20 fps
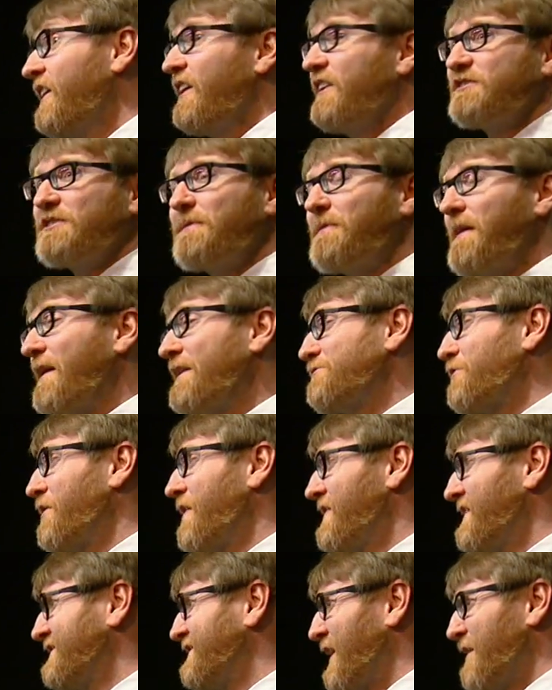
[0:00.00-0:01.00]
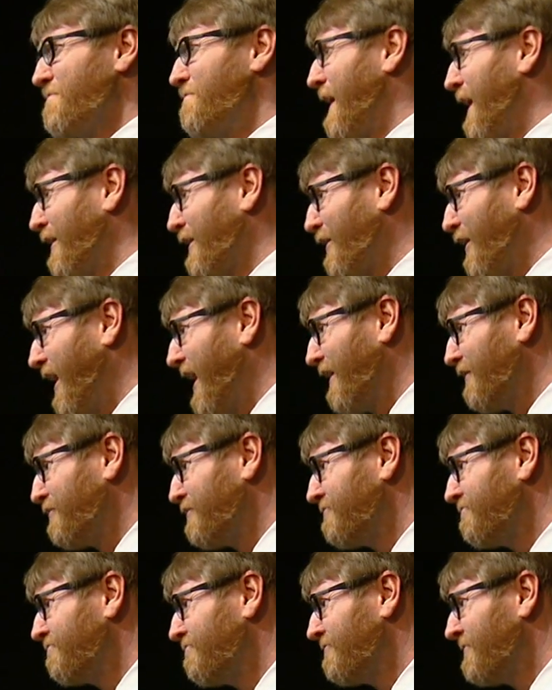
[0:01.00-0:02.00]
sometimes within the same paragraph.
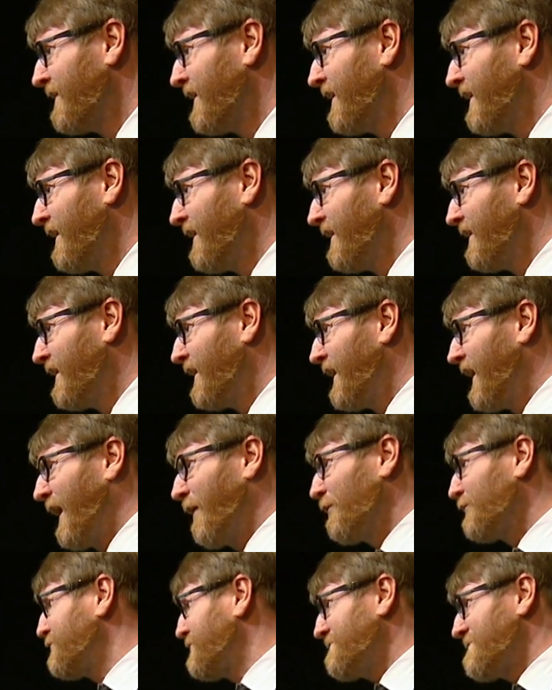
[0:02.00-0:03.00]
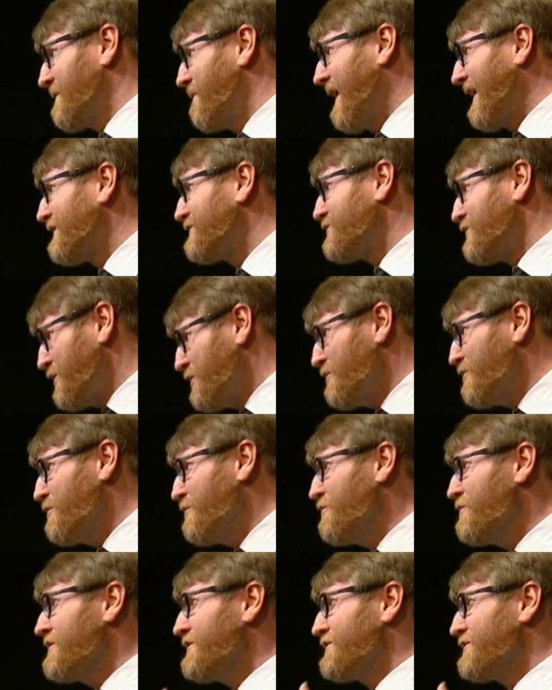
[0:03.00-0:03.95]
I will seem to make two